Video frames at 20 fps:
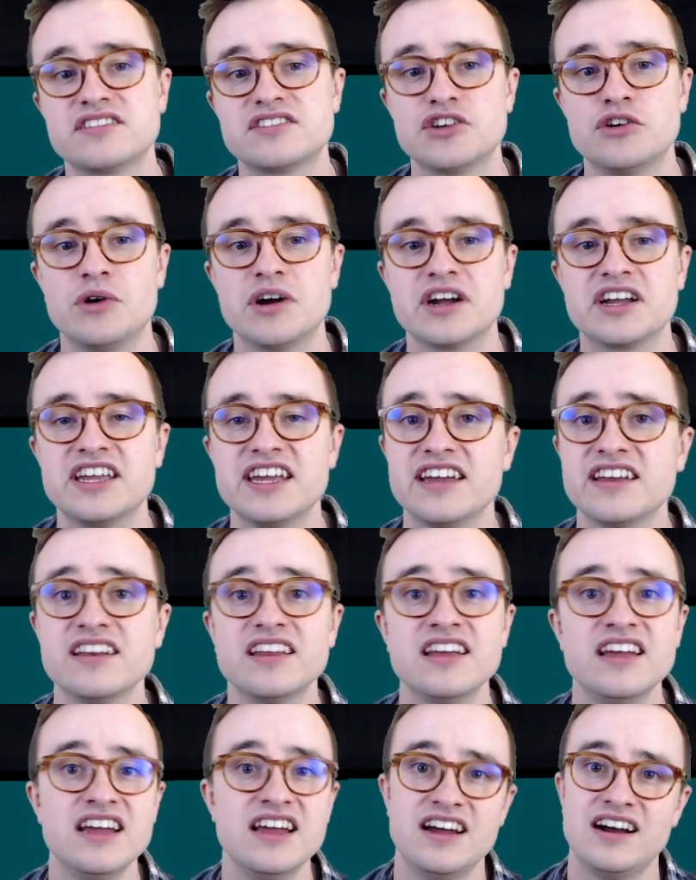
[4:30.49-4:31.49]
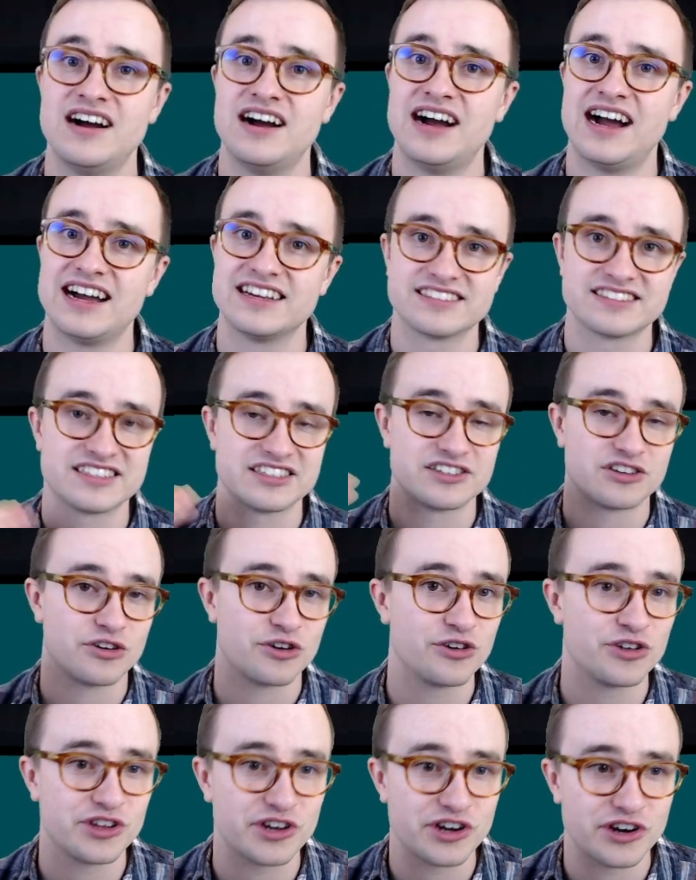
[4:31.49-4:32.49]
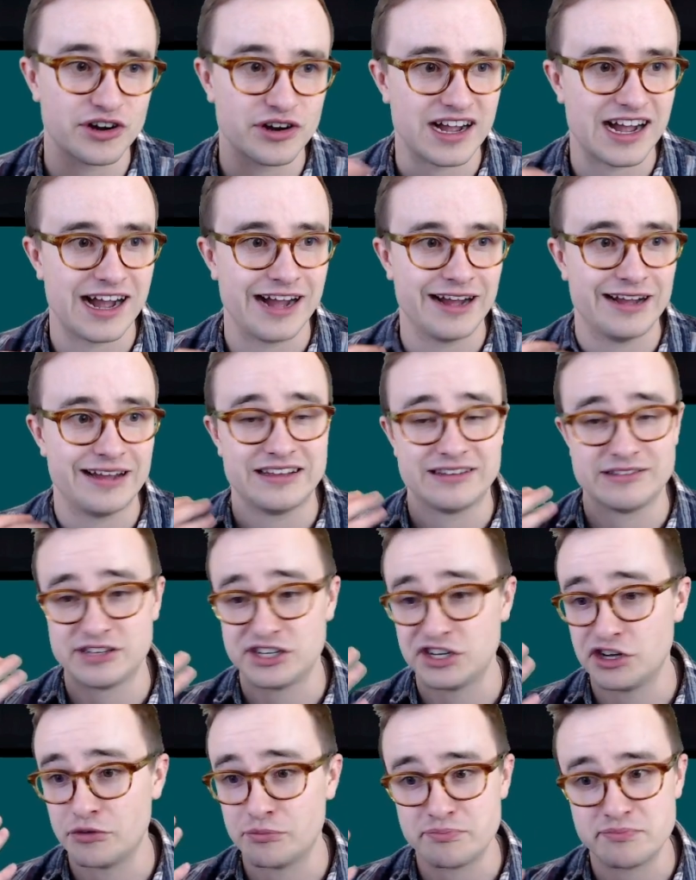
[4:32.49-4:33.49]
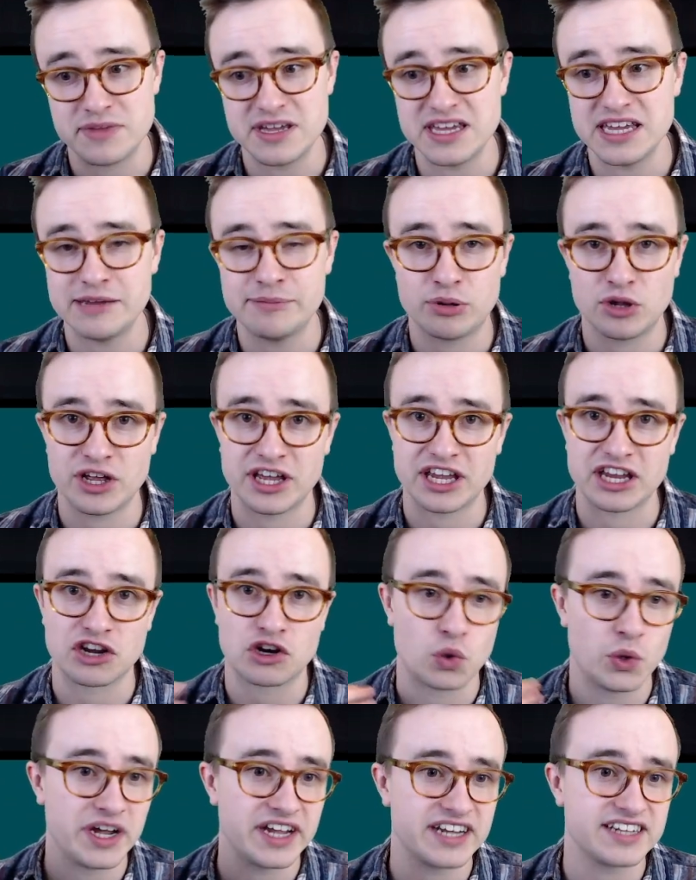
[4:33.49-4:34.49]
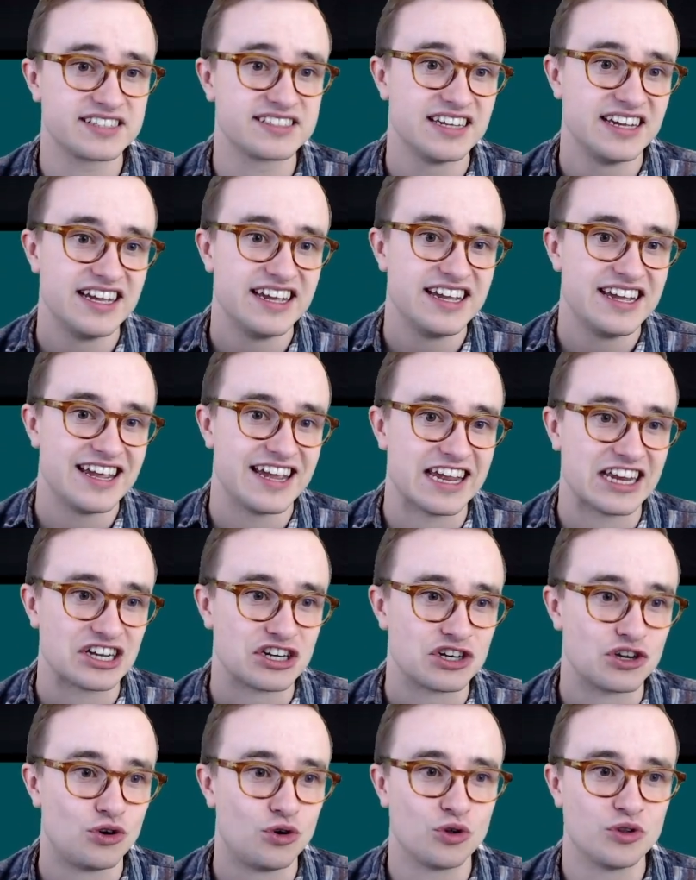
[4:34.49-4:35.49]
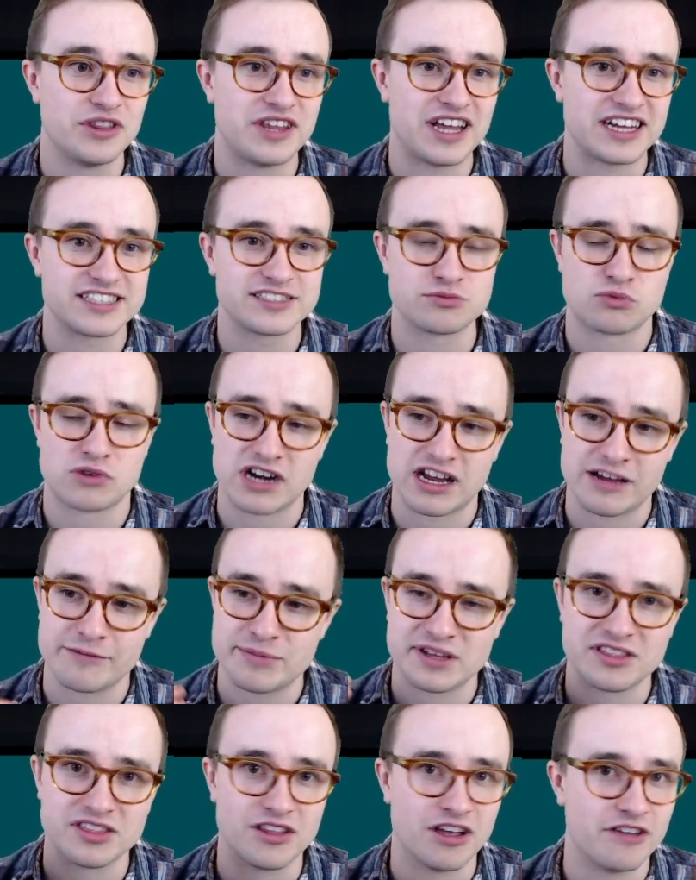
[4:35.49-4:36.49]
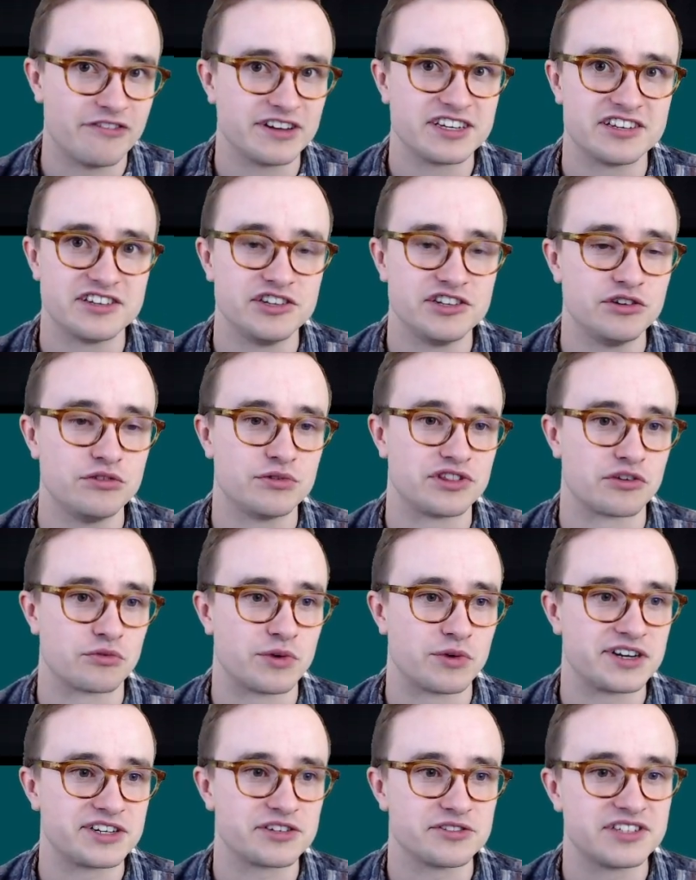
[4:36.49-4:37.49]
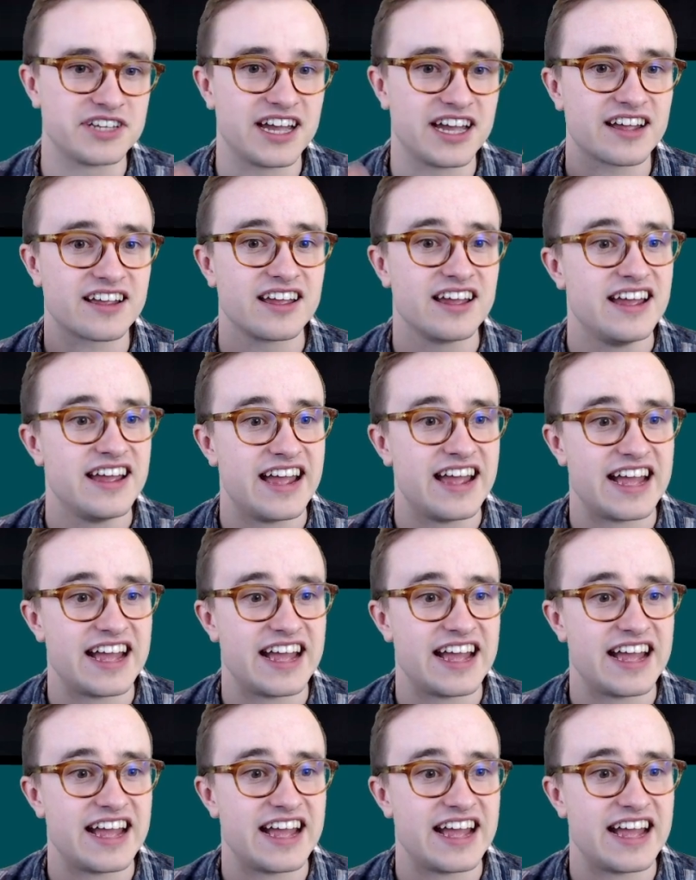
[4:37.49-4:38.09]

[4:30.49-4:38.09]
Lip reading: So again, as I said earlier, me playing quicks in gold, that's what I've been loving to do with the rental deck.